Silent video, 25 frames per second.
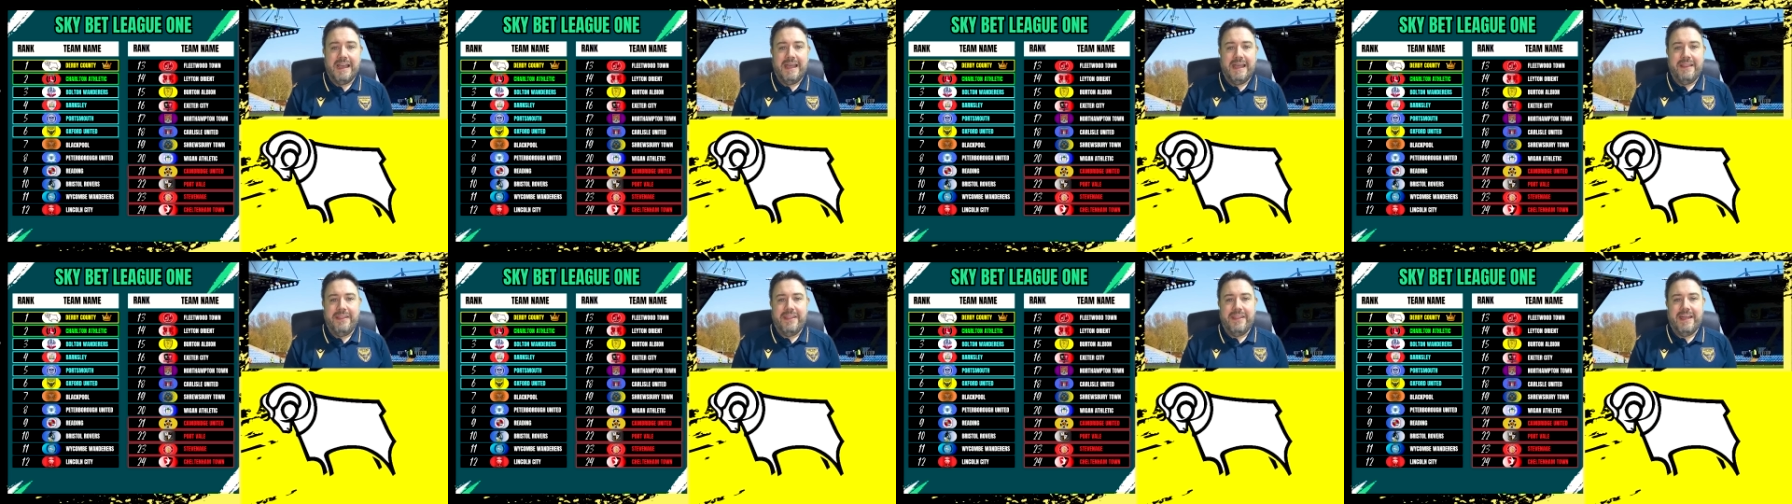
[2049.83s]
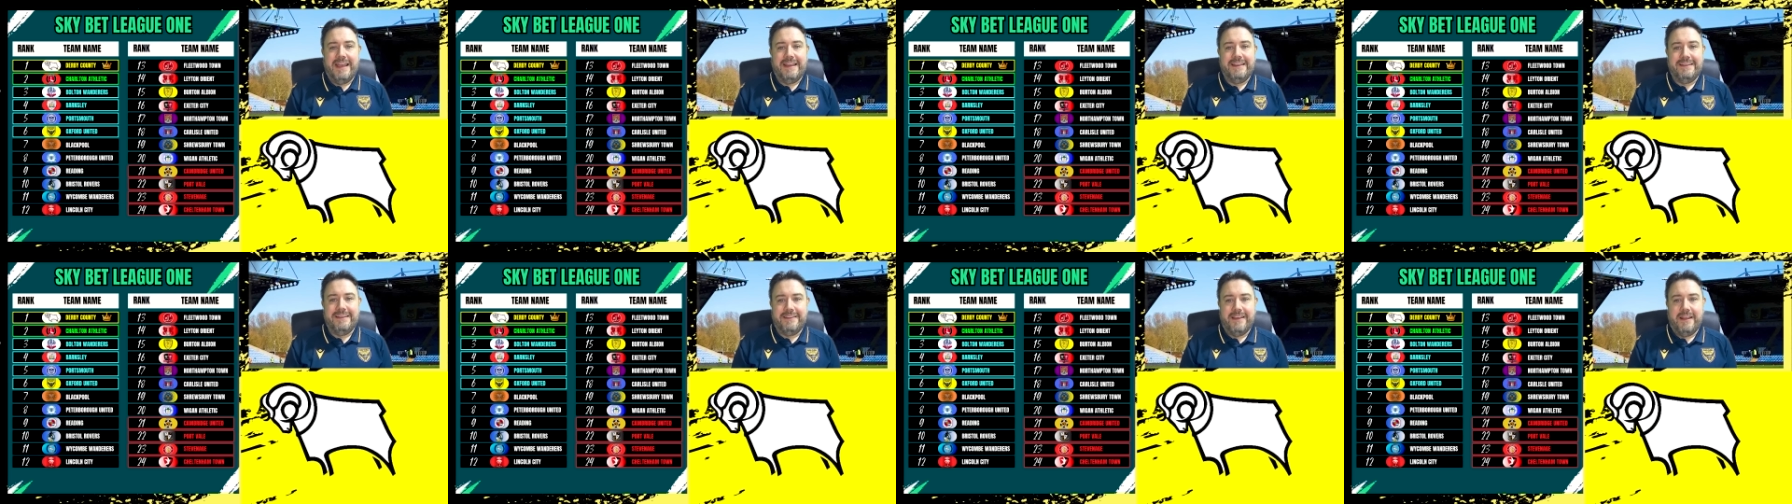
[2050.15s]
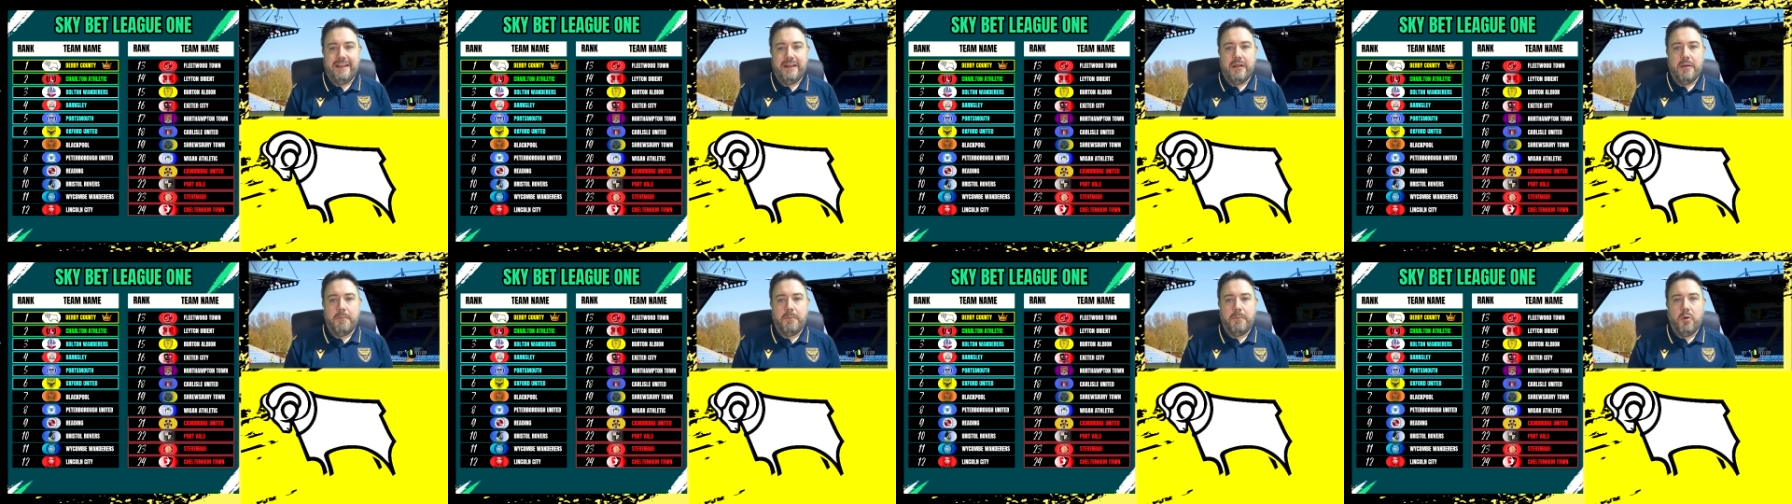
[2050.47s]
and that is
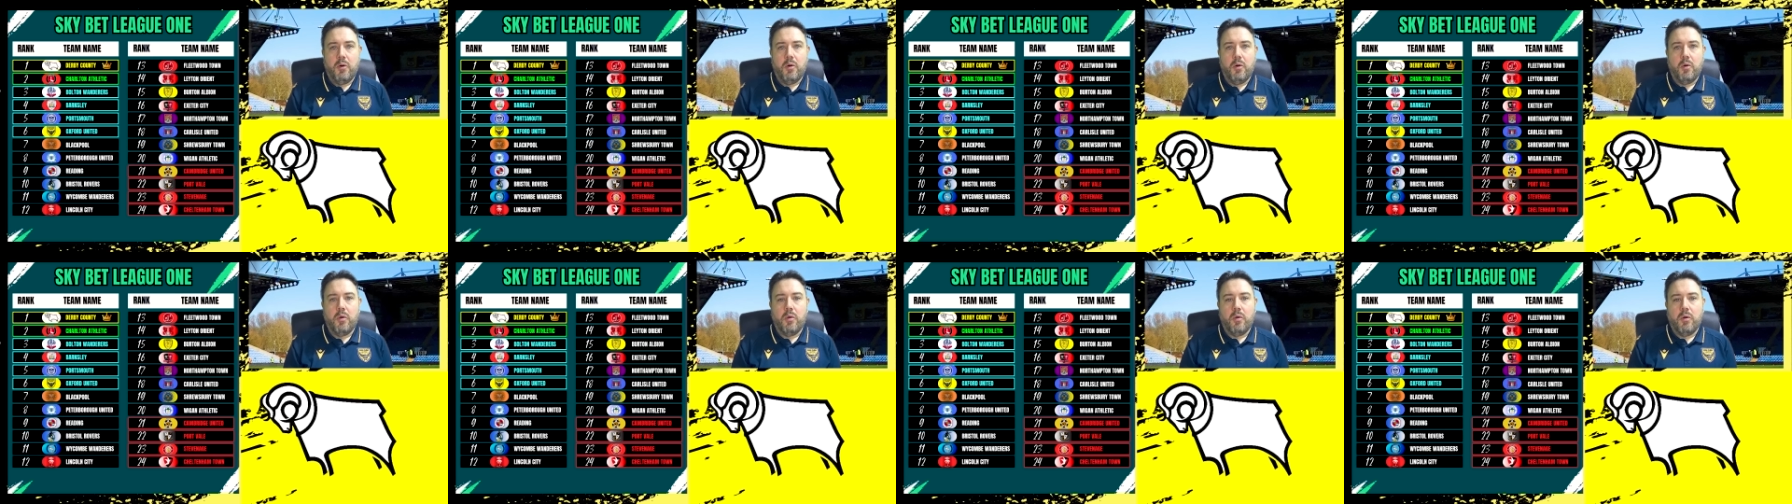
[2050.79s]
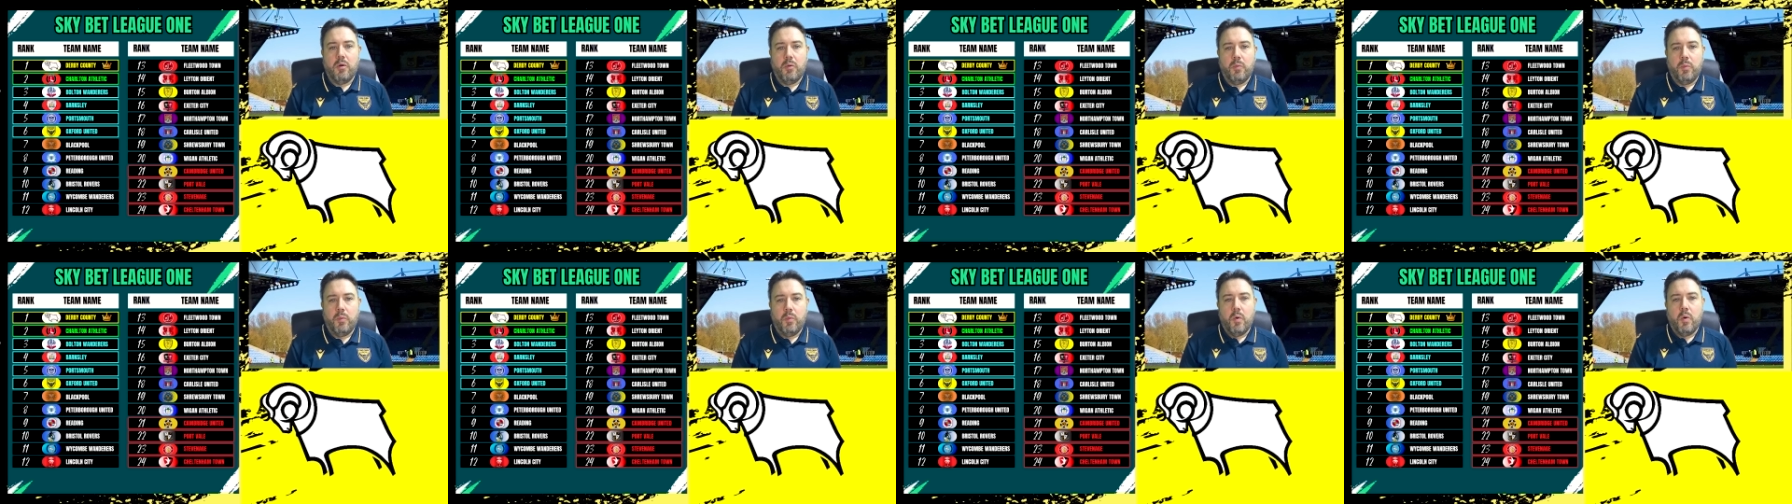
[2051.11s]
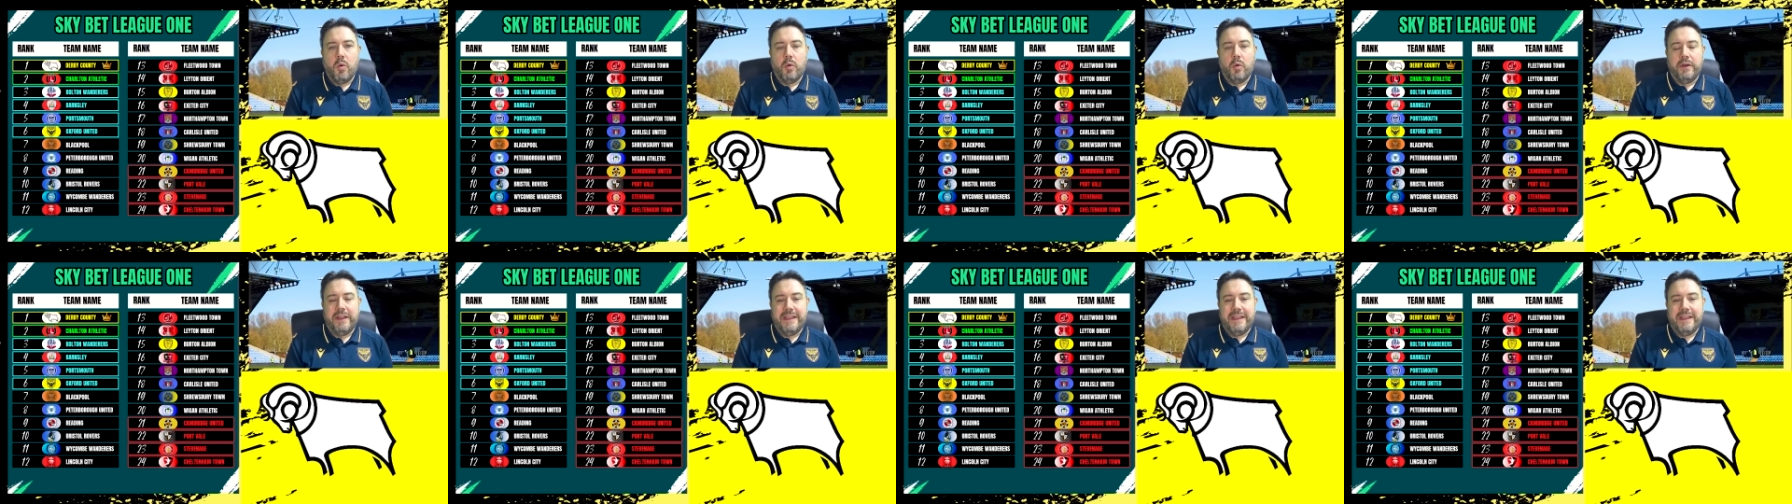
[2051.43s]
in Paul Warne.